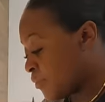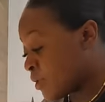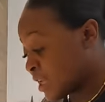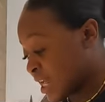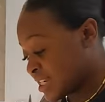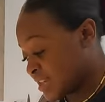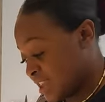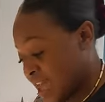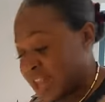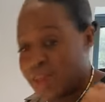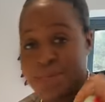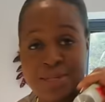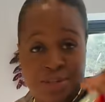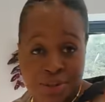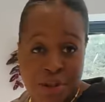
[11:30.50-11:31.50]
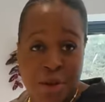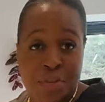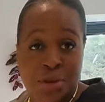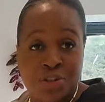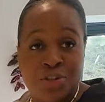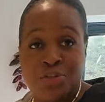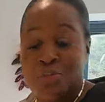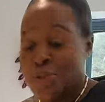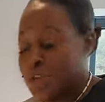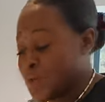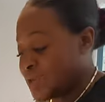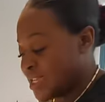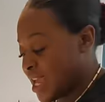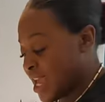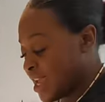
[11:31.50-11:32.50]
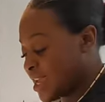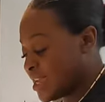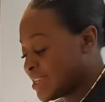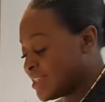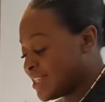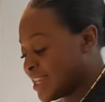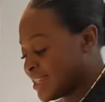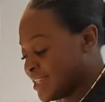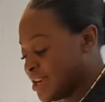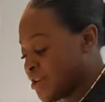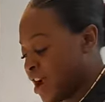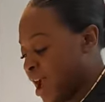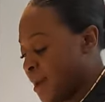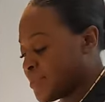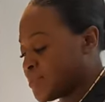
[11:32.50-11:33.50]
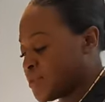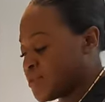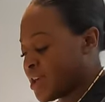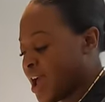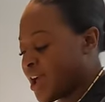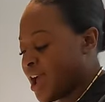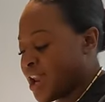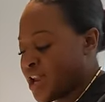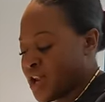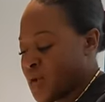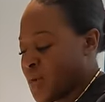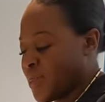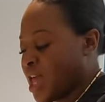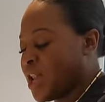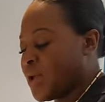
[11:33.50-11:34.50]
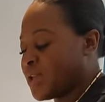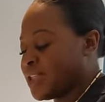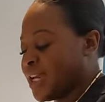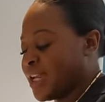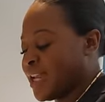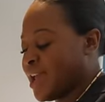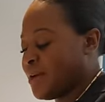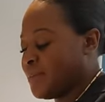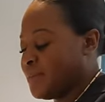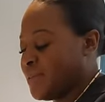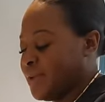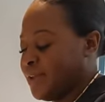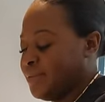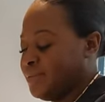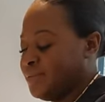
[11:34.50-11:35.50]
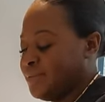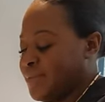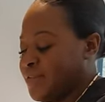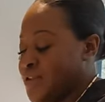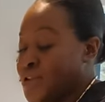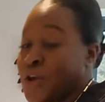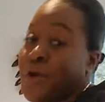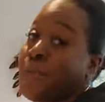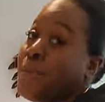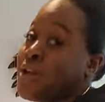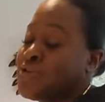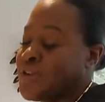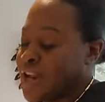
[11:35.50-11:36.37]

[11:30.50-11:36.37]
I get to that, let me tell you how much. We're using 60 grams, which I kind of know what that looks like now, but if you don't measure it